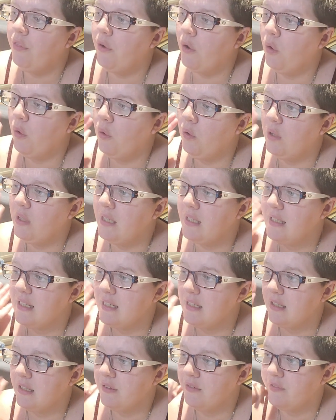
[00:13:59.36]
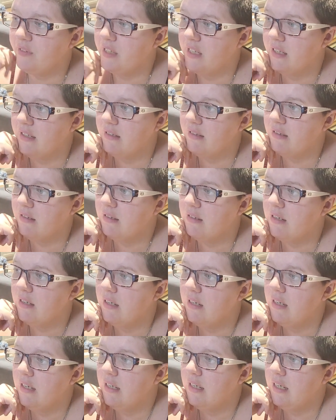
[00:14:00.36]
The whole idea of this
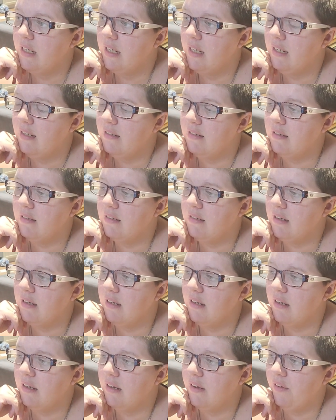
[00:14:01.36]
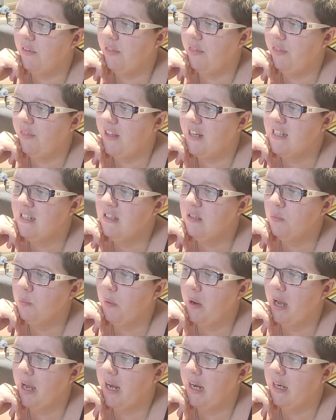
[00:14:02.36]
is this
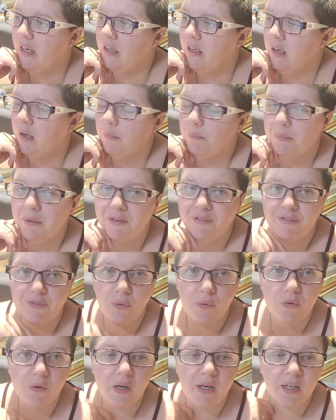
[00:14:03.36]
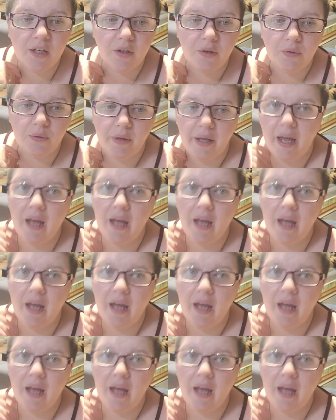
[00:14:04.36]
way, before I go